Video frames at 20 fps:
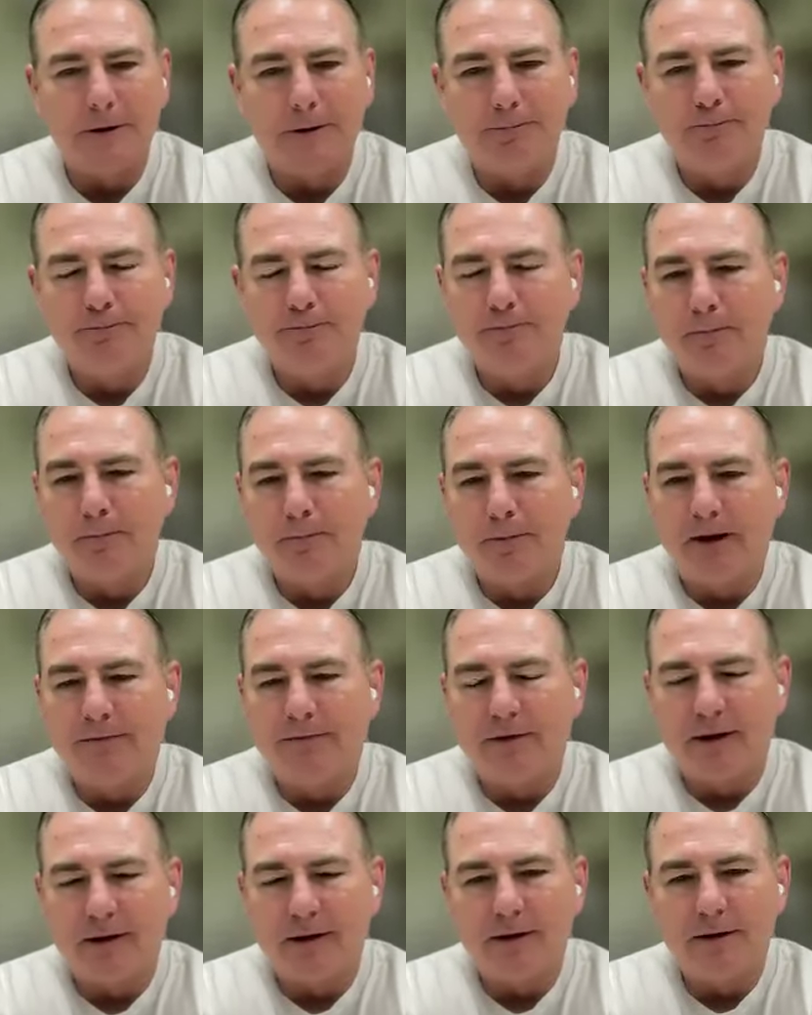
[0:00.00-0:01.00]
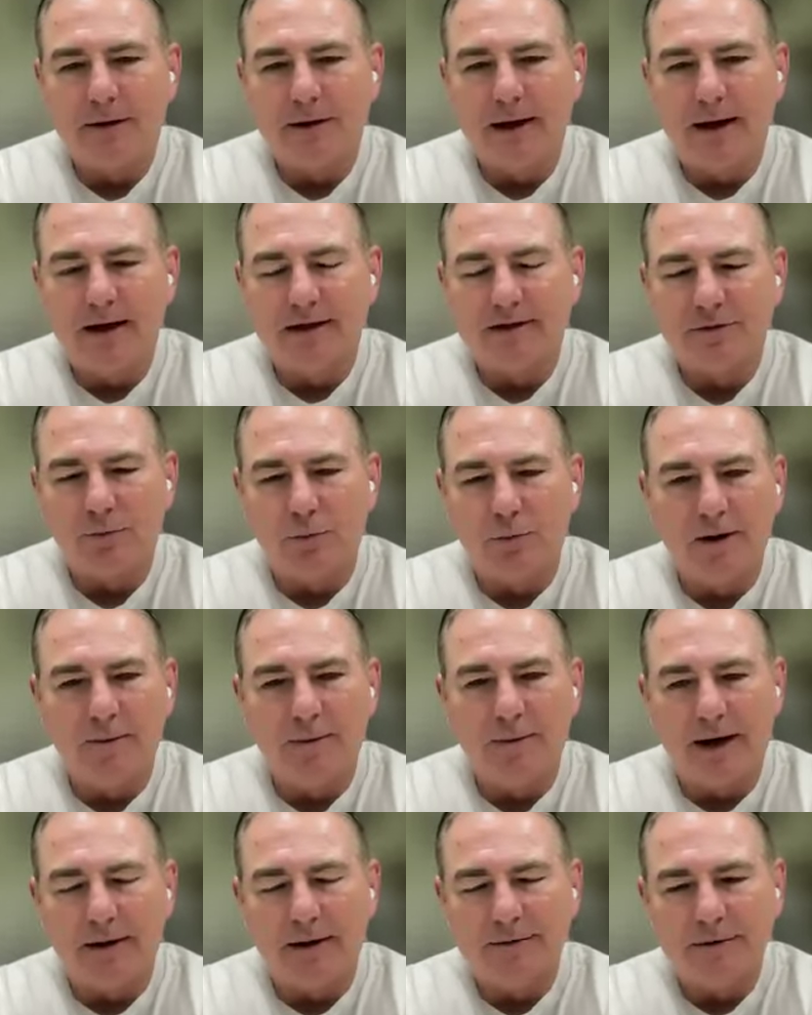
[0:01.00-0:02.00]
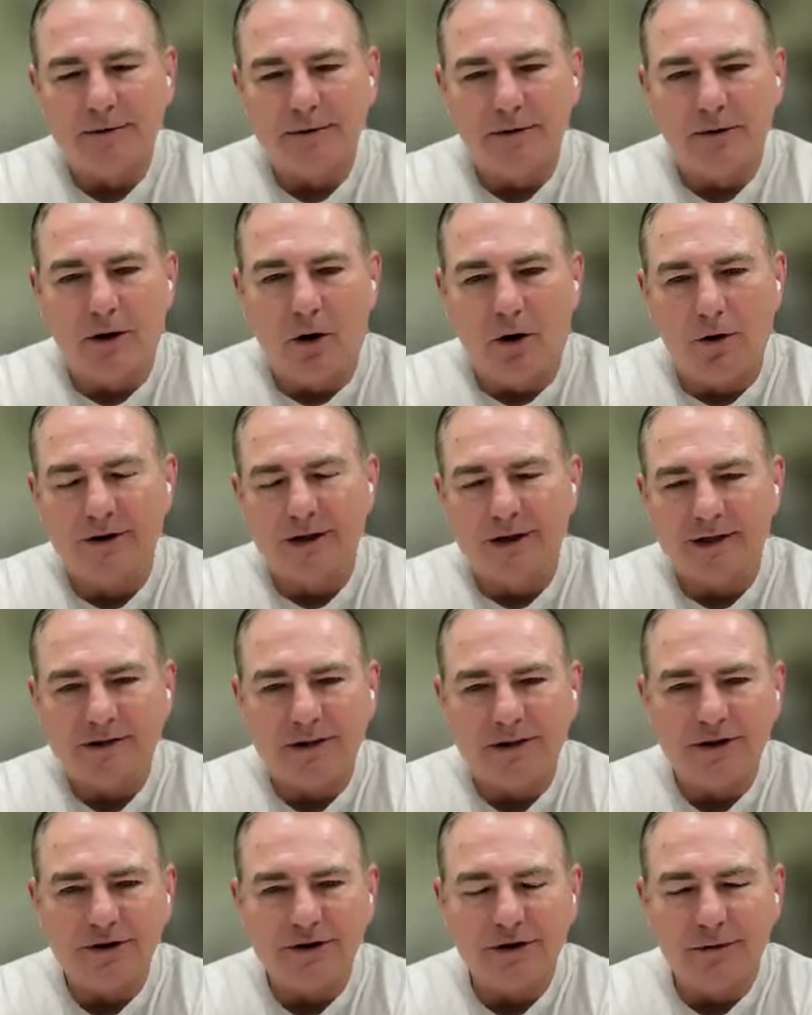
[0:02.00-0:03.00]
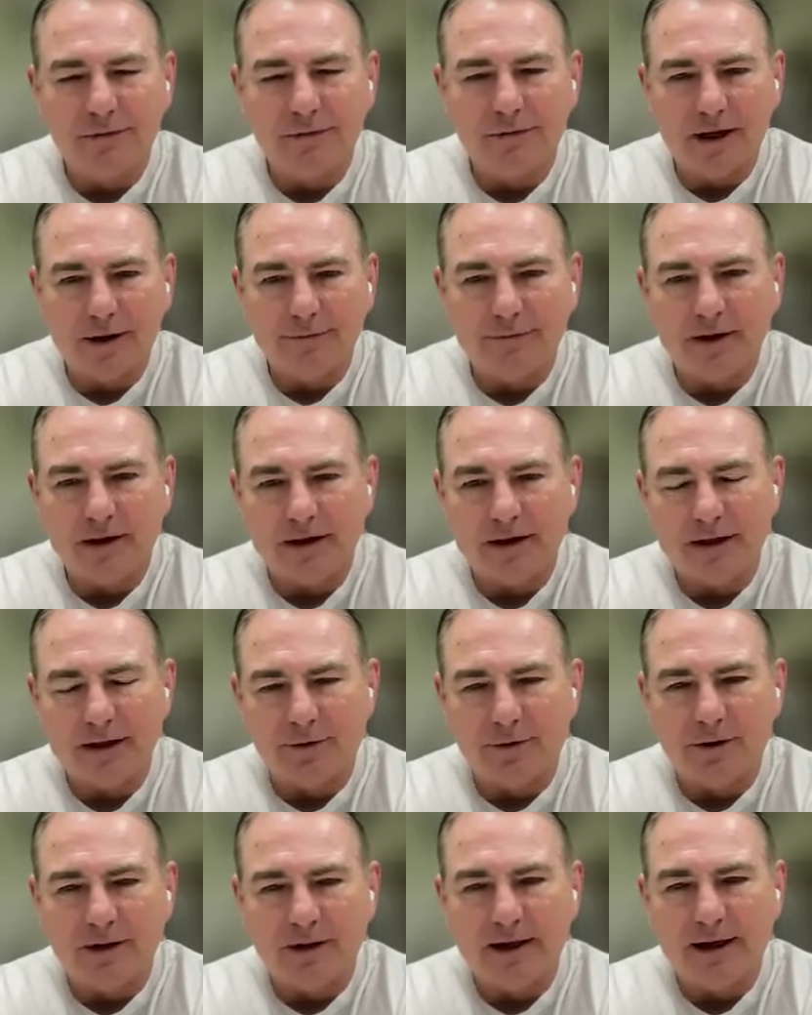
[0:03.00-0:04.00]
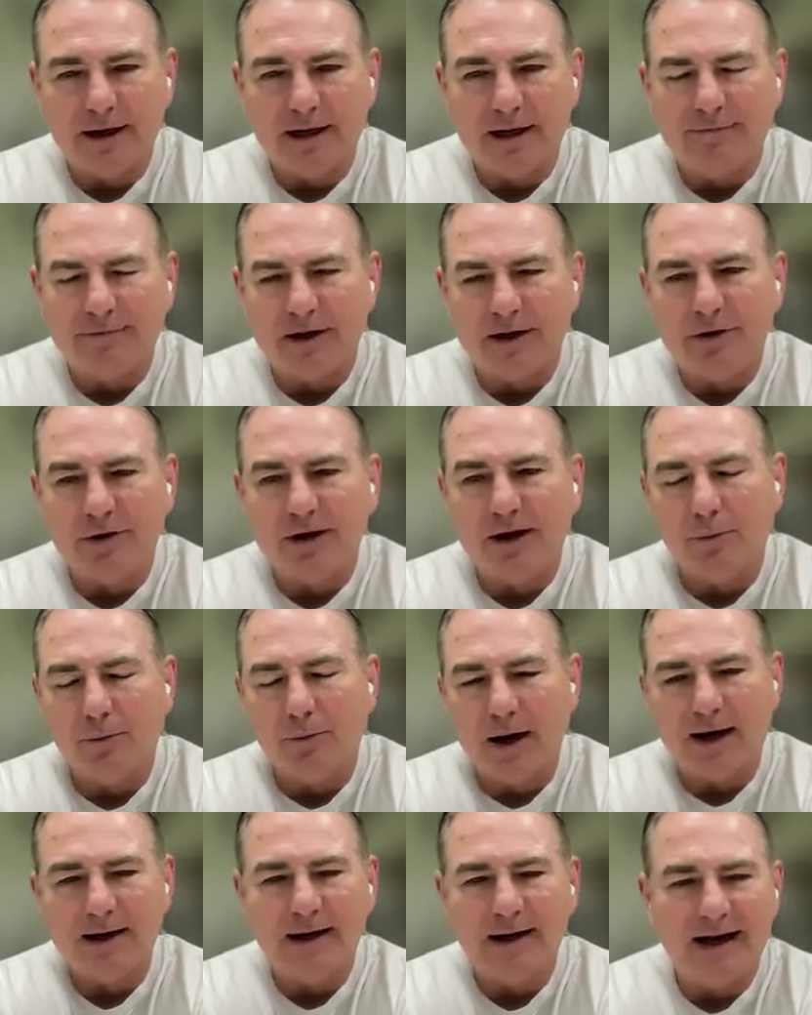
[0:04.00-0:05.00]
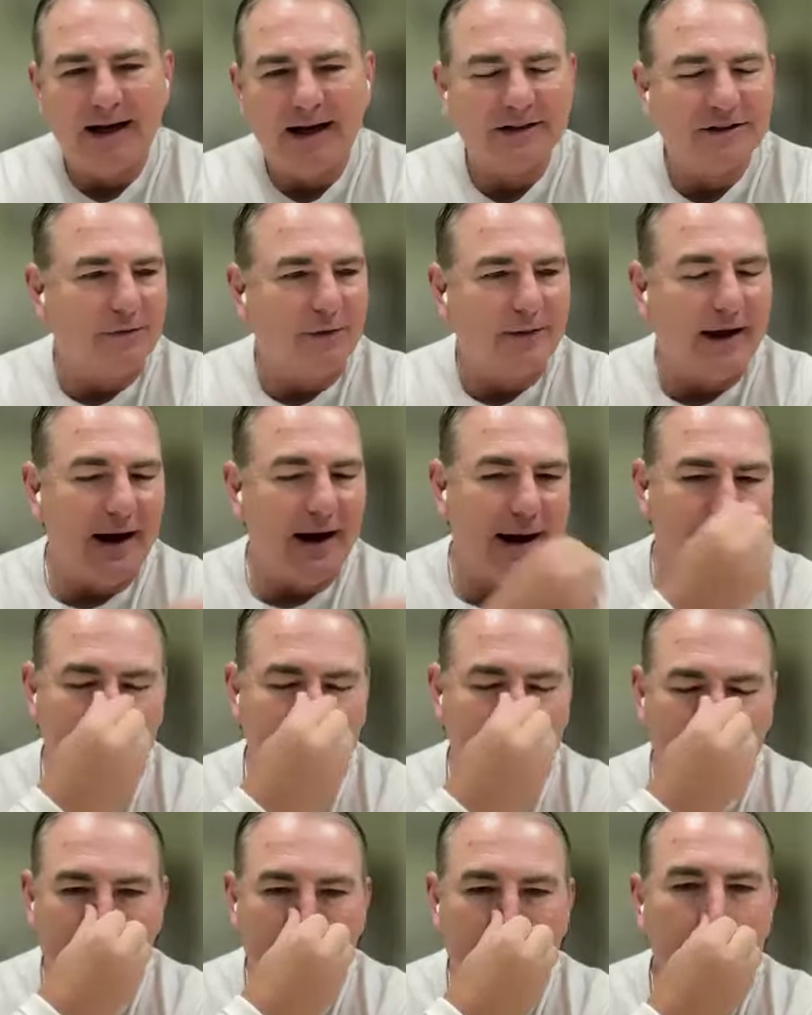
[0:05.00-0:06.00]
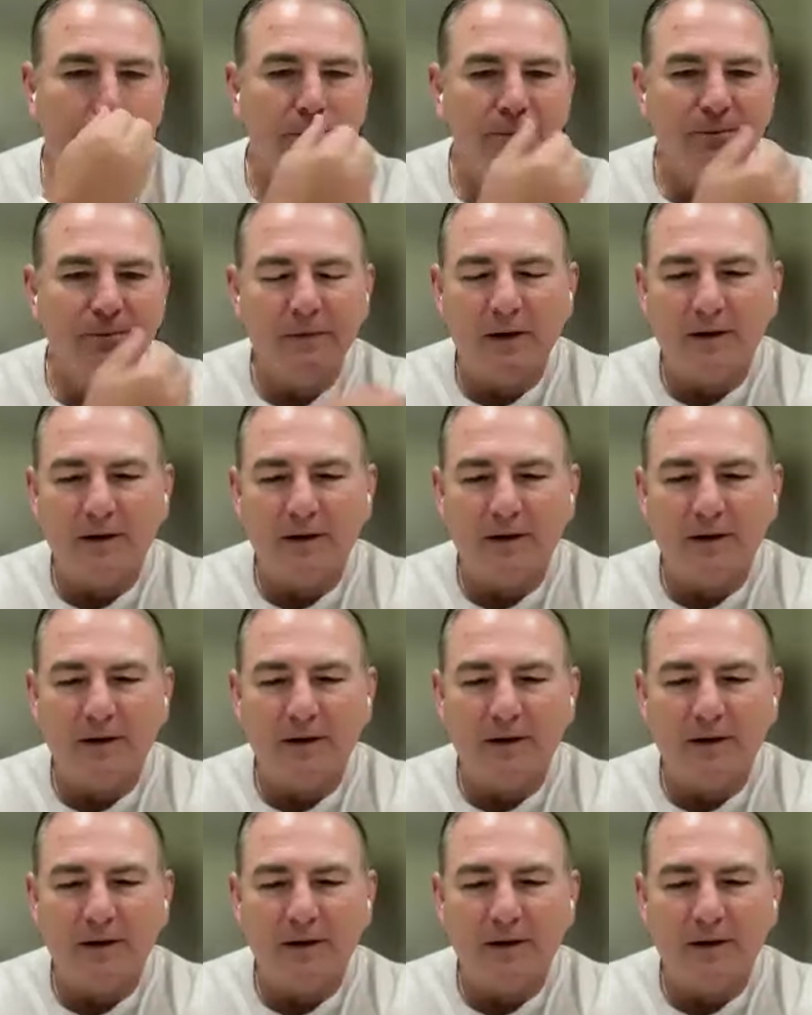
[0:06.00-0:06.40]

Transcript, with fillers: Um, I think guys worry about the, all the attention thinking they get on that. I think you get recognized for that, but